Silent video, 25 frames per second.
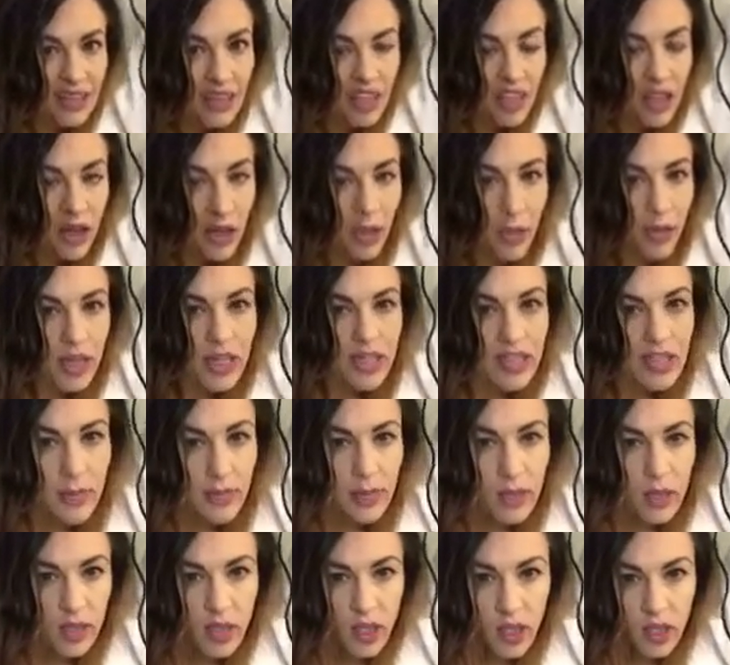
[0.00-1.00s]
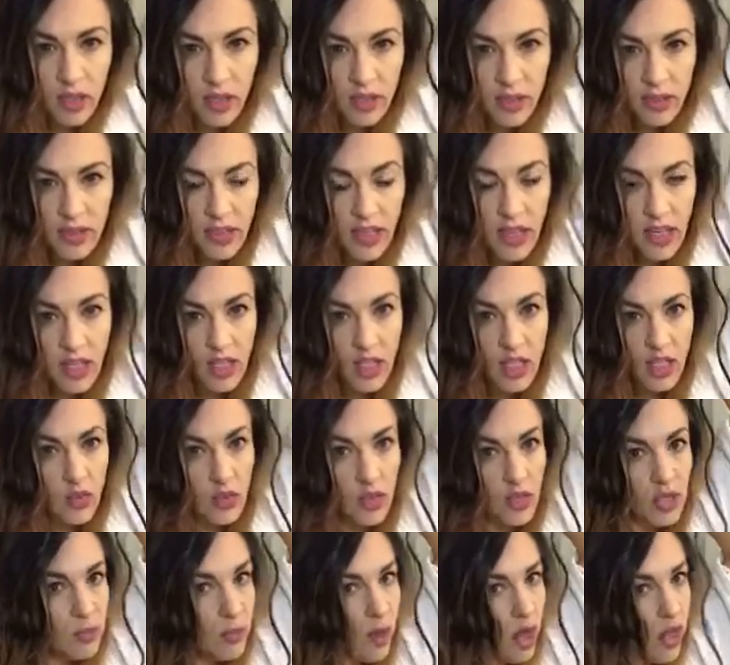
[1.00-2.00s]
You know, mix up your curls, like
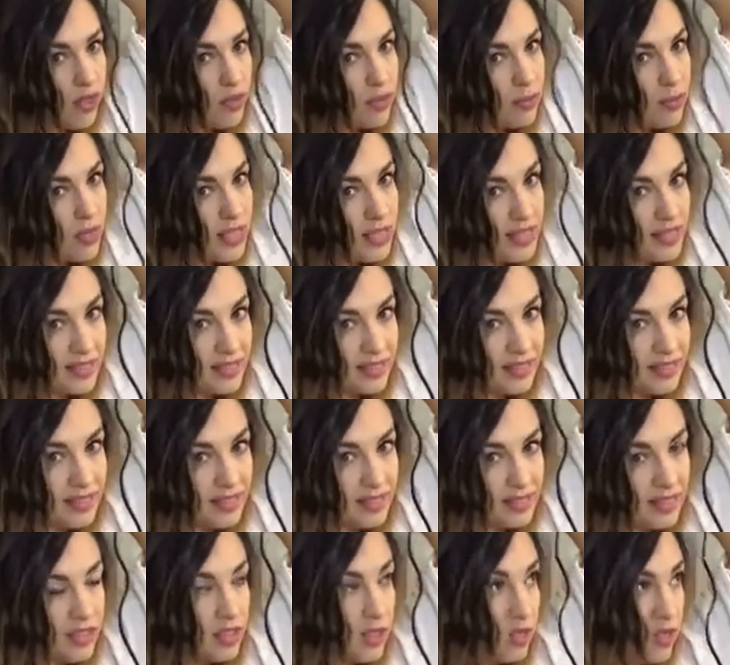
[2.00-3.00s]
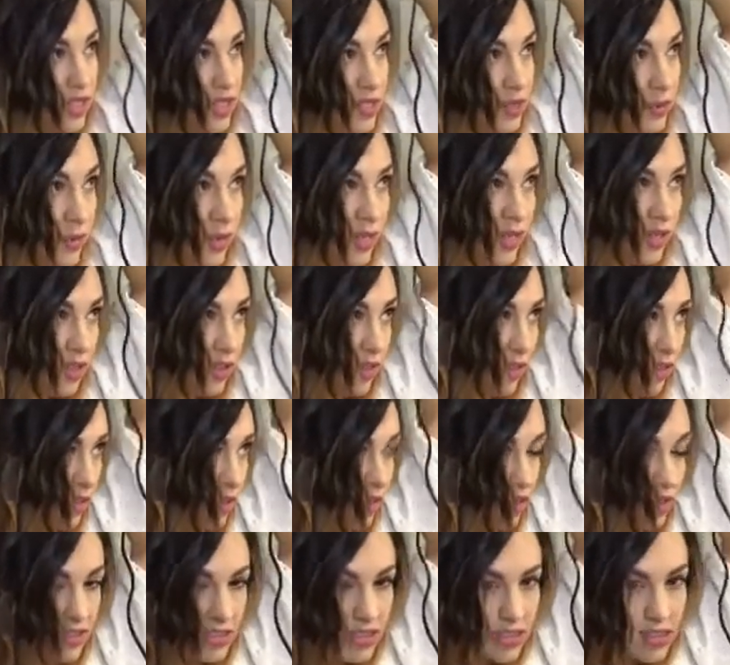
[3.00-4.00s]
do smaller pieces. So this one you
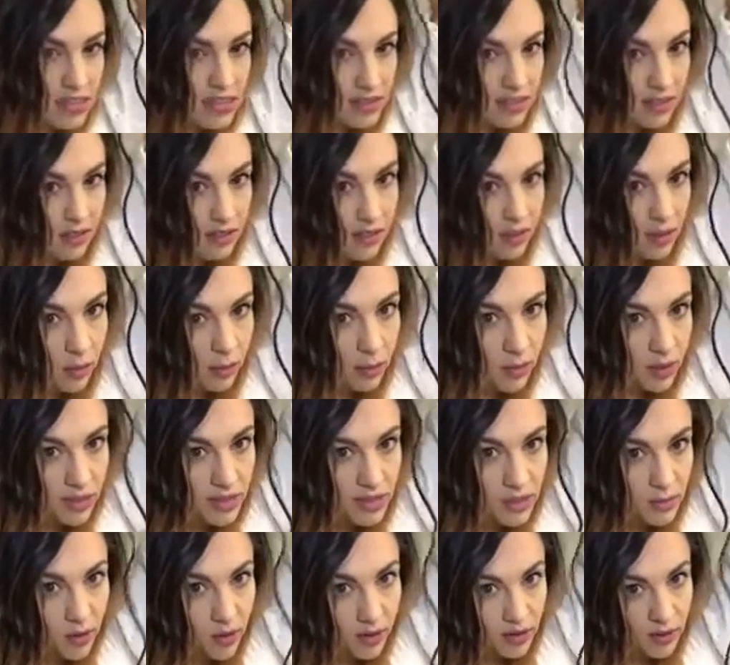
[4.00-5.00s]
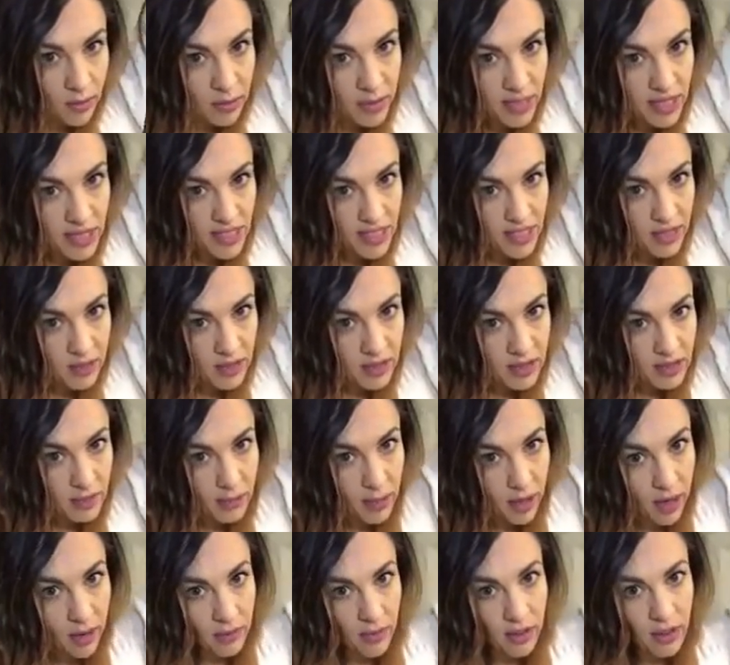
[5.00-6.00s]
can see is a little bit smaller piece, so it's
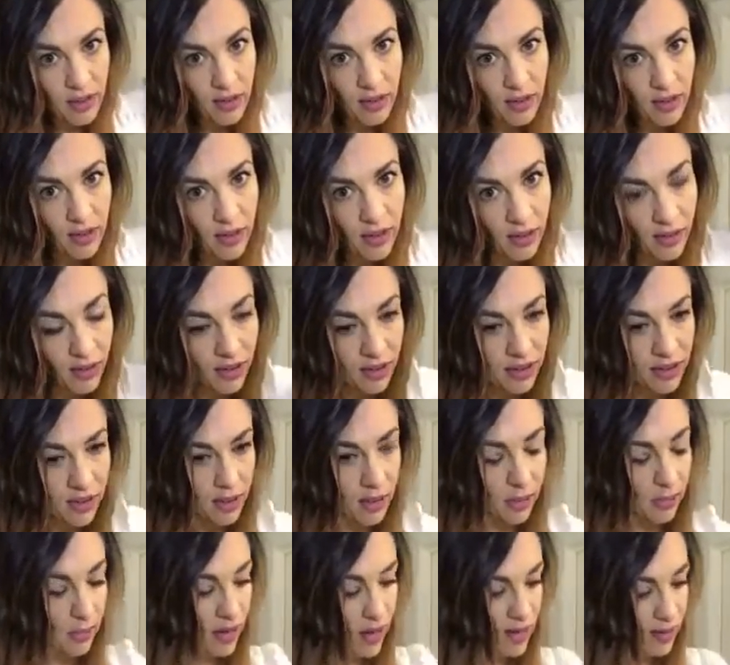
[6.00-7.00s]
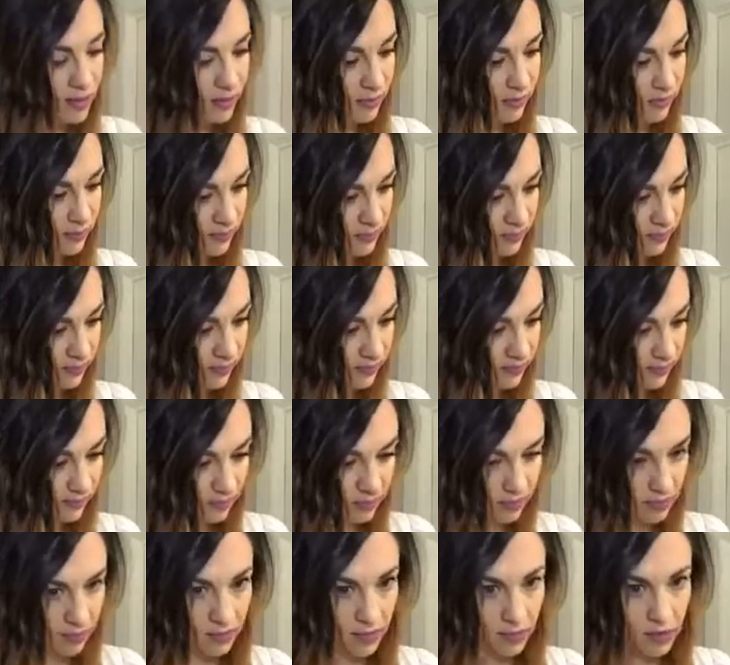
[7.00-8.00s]
probably gonna curl a little better.
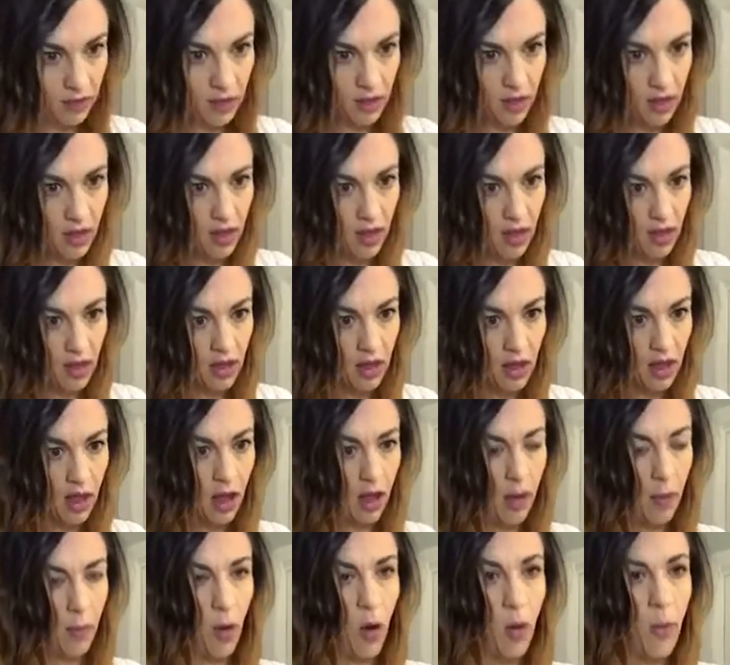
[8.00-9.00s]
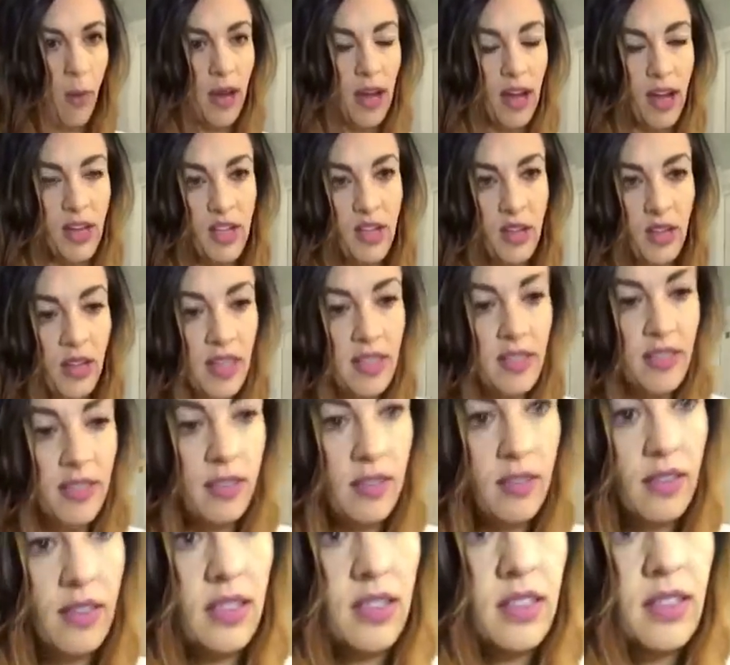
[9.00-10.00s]
Oh my gosh, you
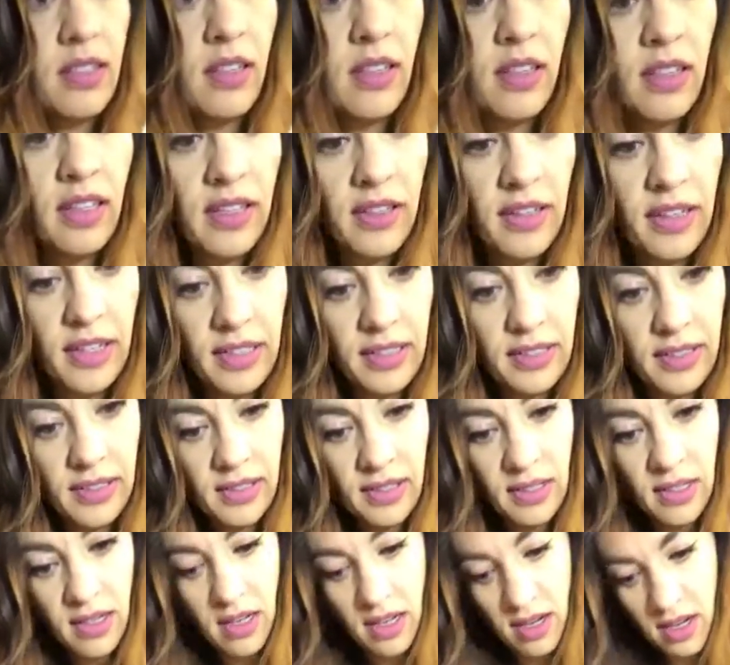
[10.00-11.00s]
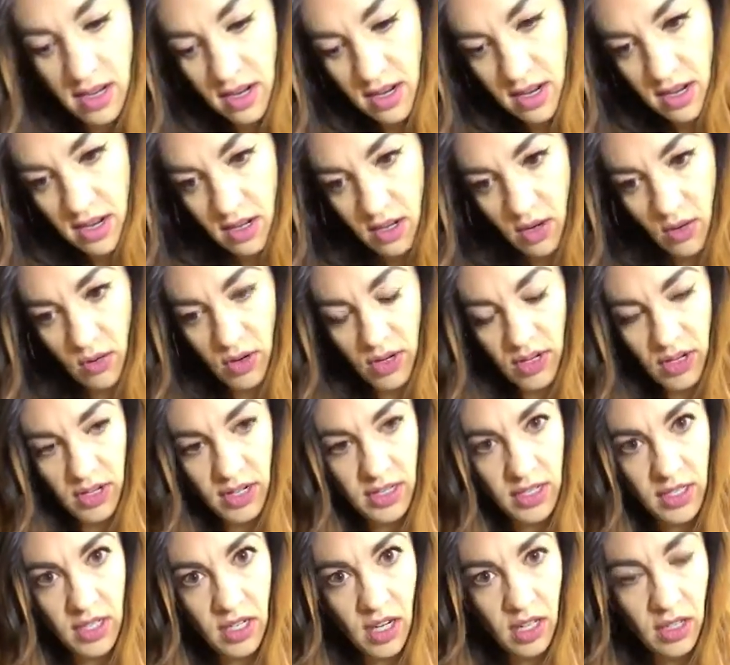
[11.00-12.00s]
guys, this is hilarious. No wonder
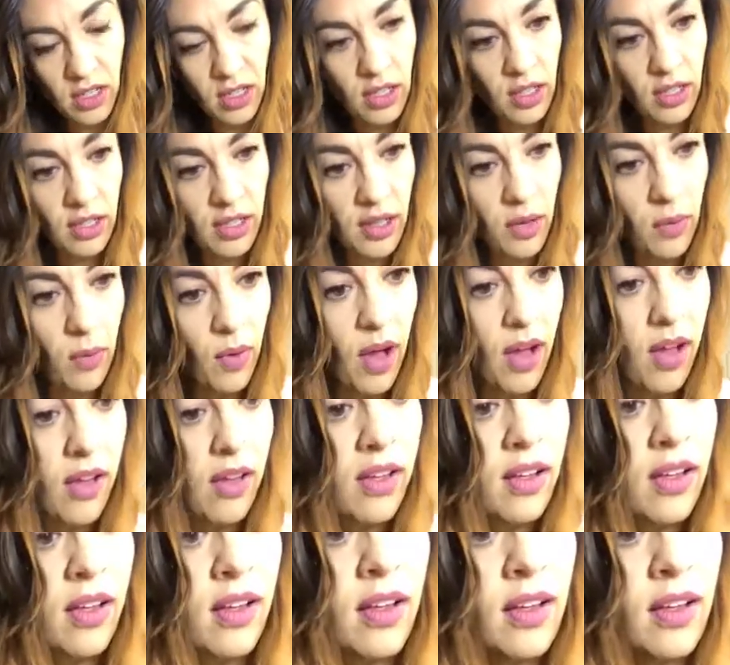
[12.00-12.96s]
it's not curling well.